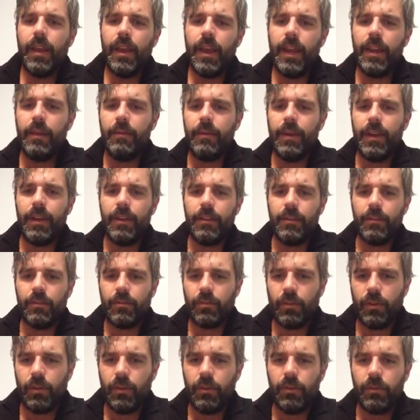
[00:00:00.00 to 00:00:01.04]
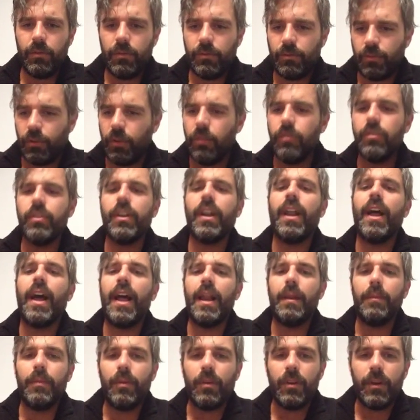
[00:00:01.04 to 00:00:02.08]
Anyway, throws it
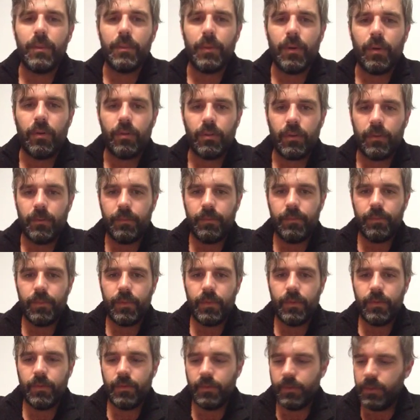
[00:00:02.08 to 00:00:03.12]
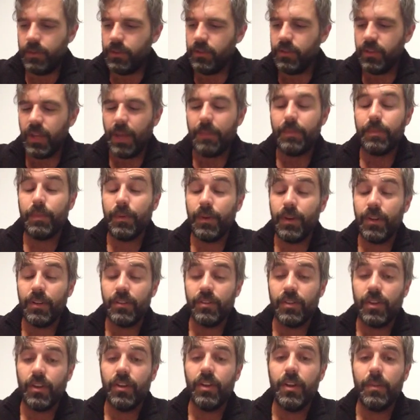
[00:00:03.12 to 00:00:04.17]
all aboard the boat. Stops by the
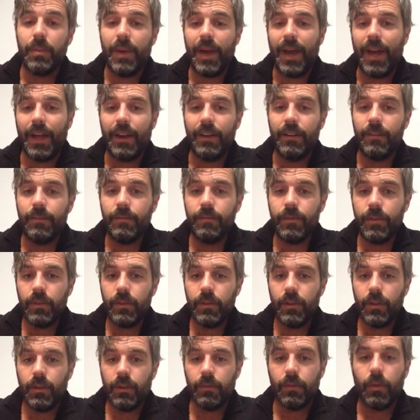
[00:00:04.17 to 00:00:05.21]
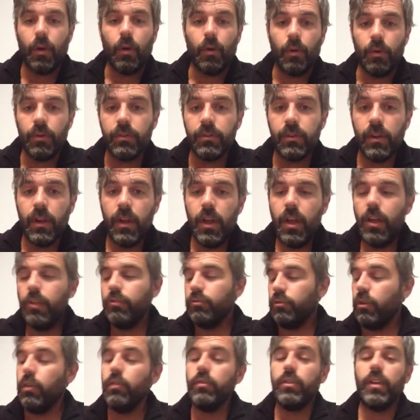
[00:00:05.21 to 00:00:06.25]
side of the pond, of course.
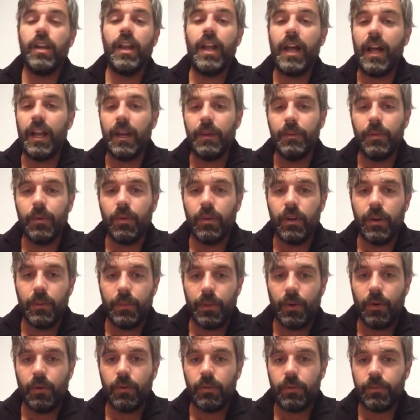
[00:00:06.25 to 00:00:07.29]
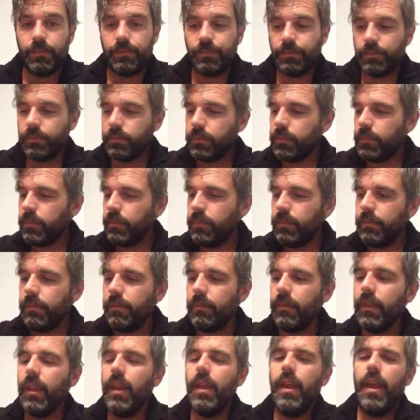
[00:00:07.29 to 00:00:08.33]
Throws it all aboard the boat.
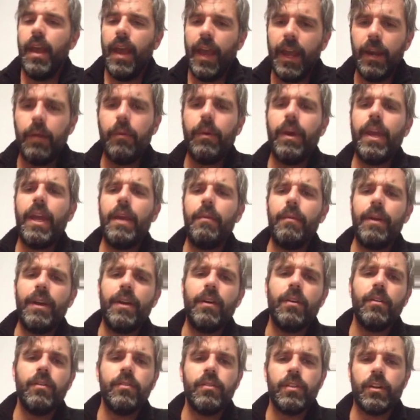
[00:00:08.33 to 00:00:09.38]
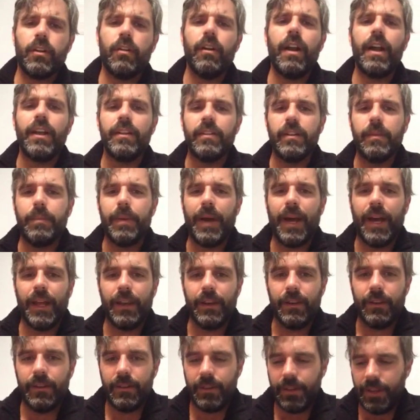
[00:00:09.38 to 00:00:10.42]
And away we goes across the
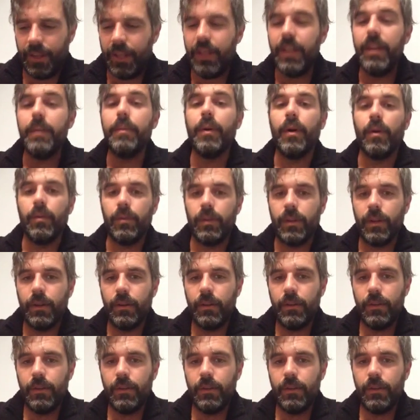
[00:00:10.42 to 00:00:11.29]
pond, in the boat.